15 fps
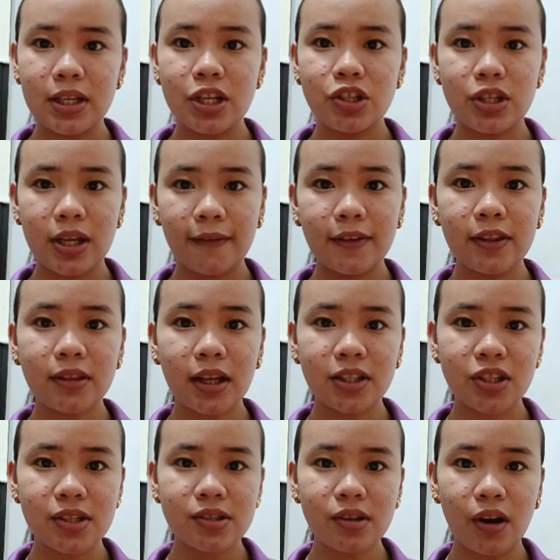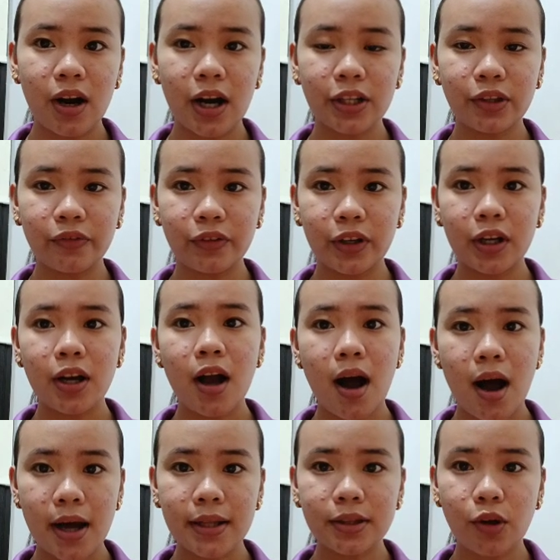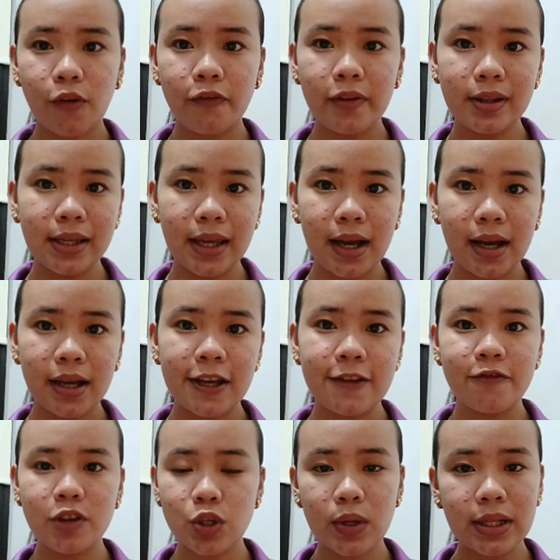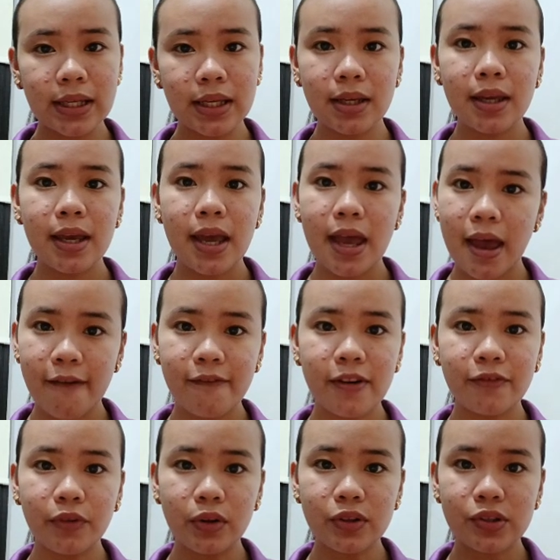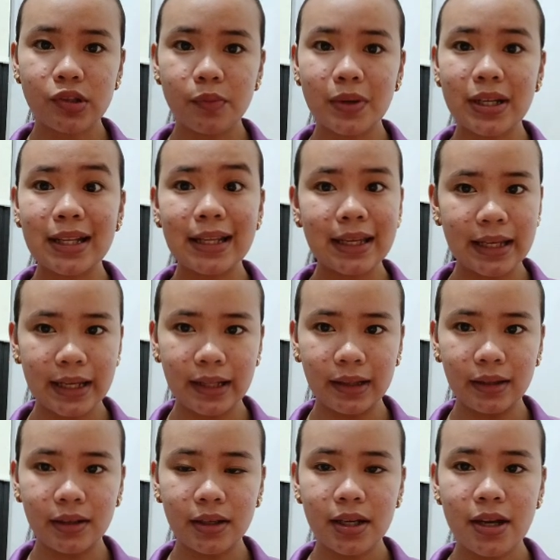She even touches the heart of her aunt Ophelia. Eventually, Eva falls terminally ill.